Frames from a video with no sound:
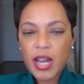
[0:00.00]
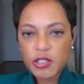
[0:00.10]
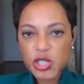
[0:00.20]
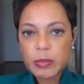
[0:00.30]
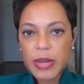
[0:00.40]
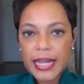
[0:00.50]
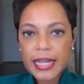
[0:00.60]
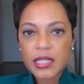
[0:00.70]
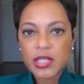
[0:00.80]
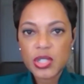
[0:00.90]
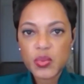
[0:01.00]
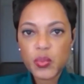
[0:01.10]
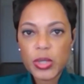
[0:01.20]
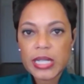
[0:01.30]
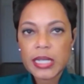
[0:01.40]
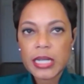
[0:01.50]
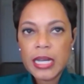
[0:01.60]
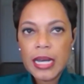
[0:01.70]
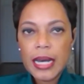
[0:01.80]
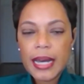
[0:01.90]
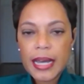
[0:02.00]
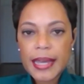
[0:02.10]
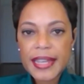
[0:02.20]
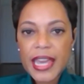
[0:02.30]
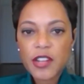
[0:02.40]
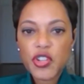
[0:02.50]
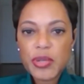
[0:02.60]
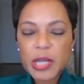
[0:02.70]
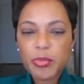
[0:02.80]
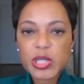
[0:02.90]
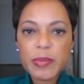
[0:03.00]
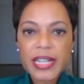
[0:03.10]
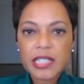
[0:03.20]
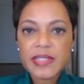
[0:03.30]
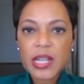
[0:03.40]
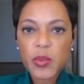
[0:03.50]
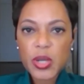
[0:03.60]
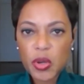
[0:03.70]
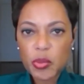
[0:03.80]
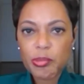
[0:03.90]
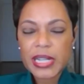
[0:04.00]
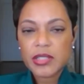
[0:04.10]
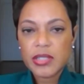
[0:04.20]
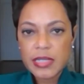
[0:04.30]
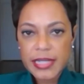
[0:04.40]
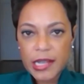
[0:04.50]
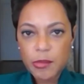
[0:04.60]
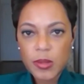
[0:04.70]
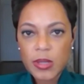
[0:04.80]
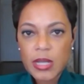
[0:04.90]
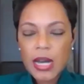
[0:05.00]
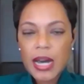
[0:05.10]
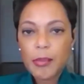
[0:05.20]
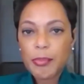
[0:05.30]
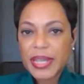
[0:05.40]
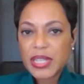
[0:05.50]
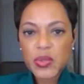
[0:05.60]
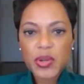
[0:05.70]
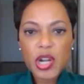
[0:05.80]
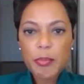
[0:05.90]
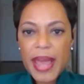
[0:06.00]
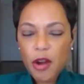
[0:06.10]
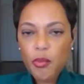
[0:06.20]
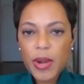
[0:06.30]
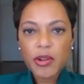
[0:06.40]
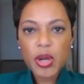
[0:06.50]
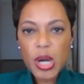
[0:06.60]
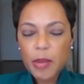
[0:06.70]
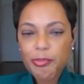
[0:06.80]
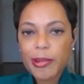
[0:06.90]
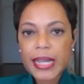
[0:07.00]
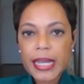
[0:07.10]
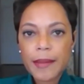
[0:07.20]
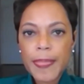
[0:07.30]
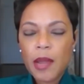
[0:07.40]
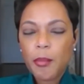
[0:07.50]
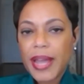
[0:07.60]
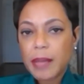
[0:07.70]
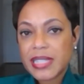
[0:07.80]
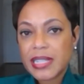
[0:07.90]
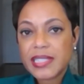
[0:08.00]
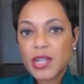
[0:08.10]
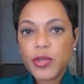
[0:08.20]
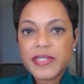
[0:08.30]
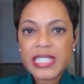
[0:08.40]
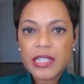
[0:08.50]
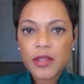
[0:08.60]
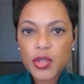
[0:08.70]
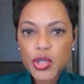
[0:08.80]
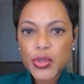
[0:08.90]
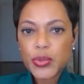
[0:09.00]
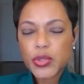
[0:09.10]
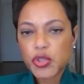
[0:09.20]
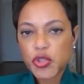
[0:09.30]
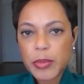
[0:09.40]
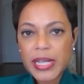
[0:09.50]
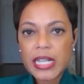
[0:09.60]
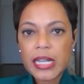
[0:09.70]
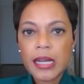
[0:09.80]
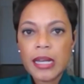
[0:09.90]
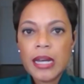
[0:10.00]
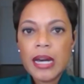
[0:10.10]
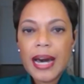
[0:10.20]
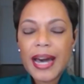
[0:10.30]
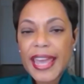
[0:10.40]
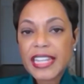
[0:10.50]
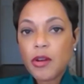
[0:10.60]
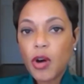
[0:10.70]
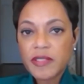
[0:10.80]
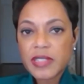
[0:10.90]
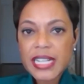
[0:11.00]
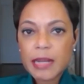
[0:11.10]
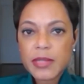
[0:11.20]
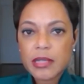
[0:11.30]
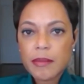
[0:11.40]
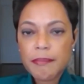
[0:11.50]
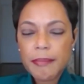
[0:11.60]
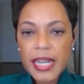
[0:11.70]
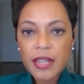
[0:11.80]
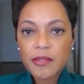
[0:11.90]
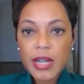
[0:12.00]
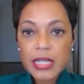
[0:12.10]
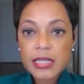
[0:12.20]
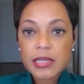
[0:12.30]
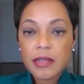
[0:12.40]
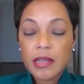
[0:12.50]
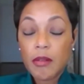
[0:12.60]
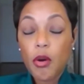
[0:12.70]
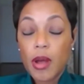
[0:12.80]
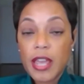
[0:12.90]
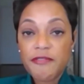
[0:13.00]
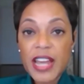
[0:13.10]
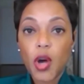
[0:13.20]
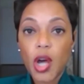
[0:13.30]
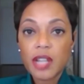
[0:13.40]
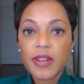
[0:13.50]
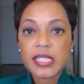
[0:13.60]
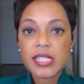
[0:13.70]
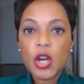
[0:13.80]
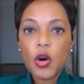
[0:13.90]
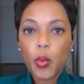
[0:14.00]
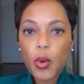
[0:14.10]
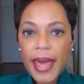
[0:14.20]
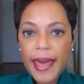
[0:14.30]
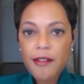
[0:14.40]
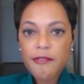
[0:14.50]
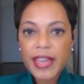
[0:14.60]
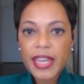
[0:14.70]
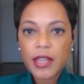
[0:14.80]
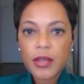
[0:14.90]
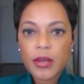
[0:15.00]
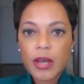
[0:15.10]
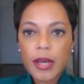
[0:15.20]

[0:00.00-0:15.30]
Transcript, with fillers: unconscious bias is really, uh, again, unique perspectives that we all bring to the table um, based on our background, our upbringing, perhaps things that we've seen in the news, social media. Uh, and oftentimes, many of us, if not all of us, will have a